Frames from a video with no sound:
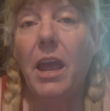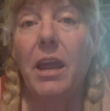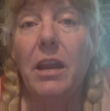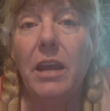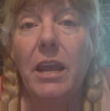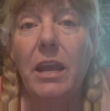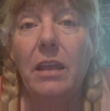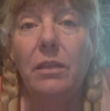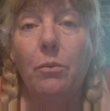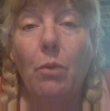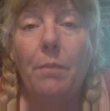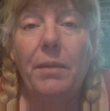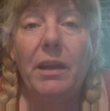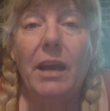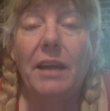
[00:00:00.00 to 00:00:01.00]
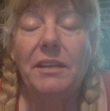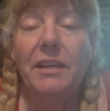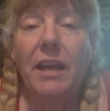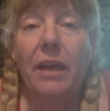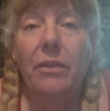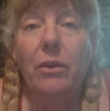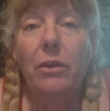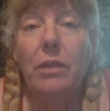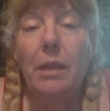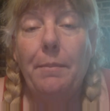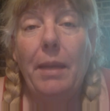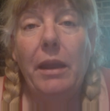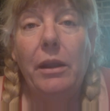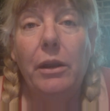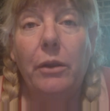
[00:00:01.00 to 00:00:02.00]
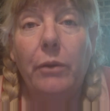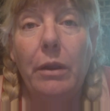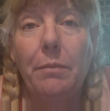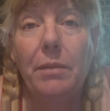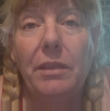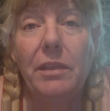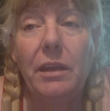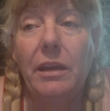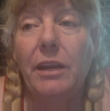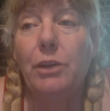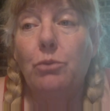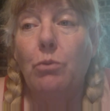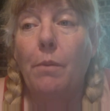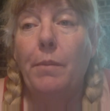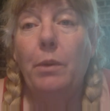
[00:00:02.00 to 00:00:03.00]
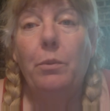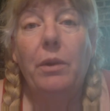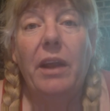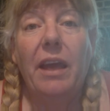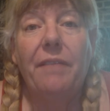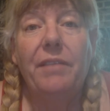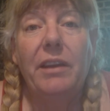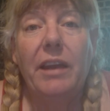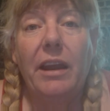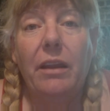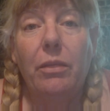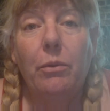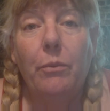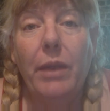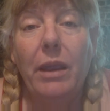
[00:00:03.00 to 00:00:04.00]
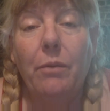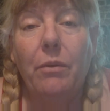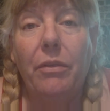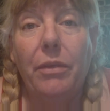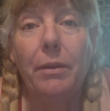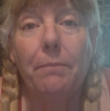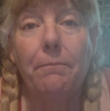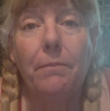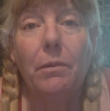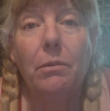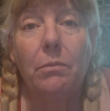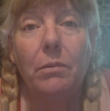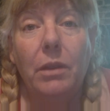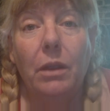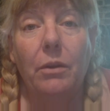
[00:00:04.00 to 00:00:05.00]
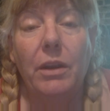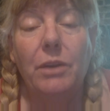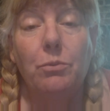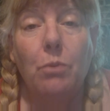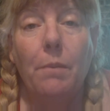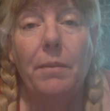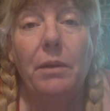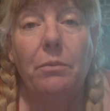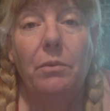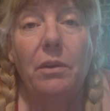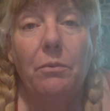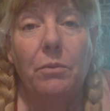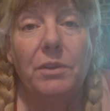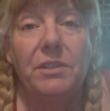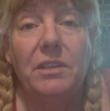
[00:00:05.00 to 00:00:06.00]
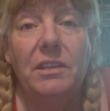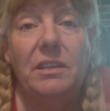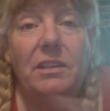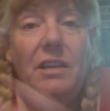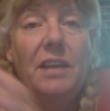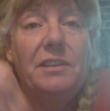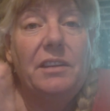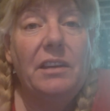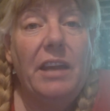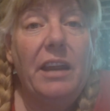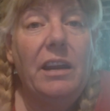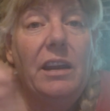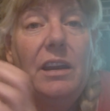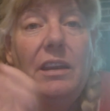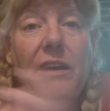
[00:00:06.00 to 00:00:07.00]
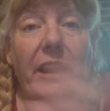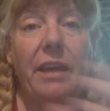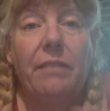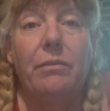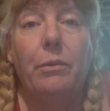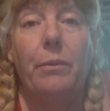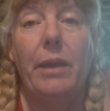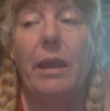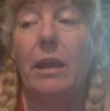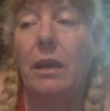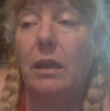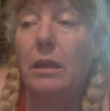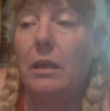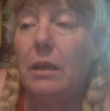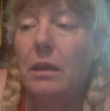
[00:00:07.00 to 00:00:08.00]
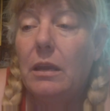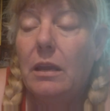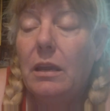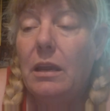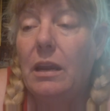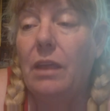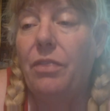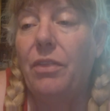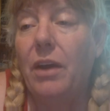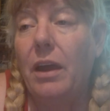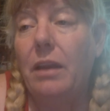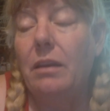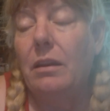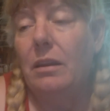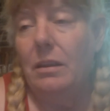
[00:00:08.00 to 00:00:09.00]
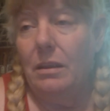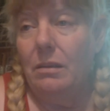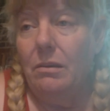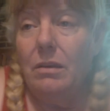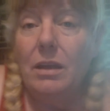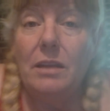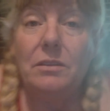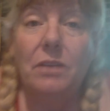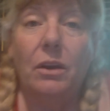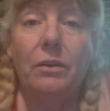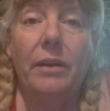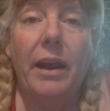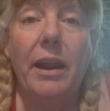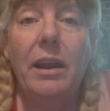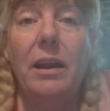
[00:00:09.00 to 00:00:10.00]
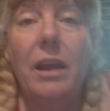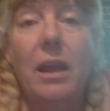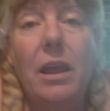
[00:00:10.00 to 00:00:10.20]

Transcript: And he and the women got together, and they made an agreement that each woman would have a night of the week with him. You know, each woman was designated a day of the week. He thought, that's all right.